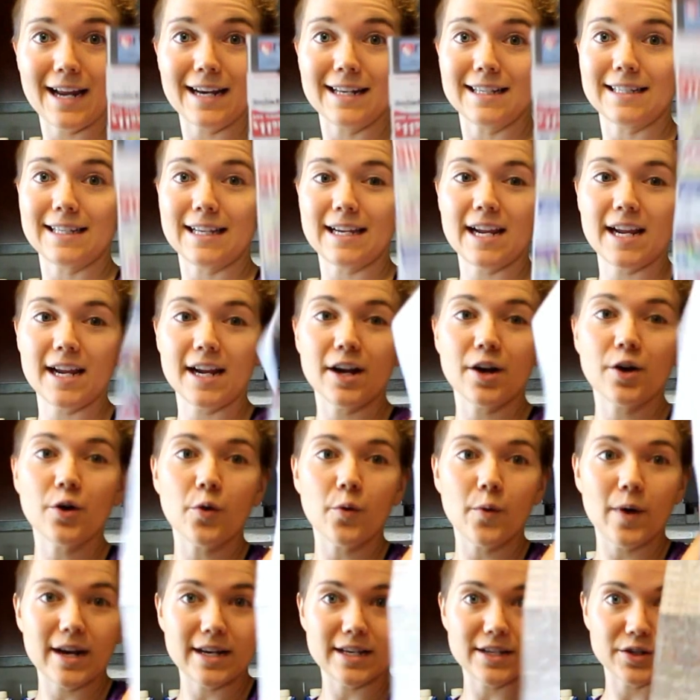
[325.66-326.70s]
that is a
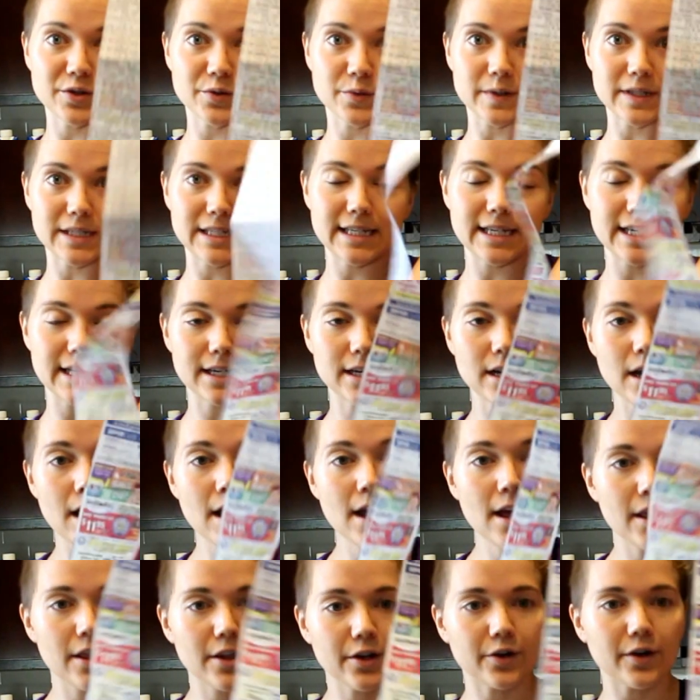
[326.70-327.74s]
quite a receipt.
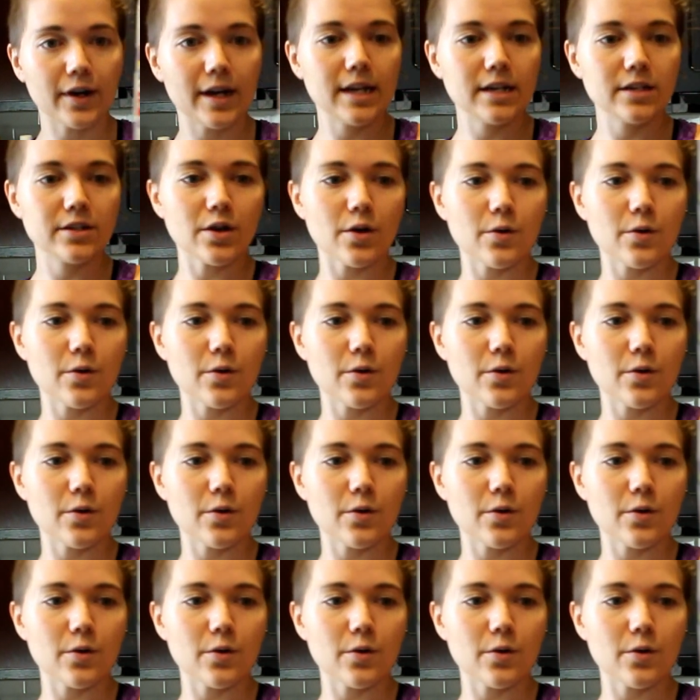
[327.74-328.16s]
The grand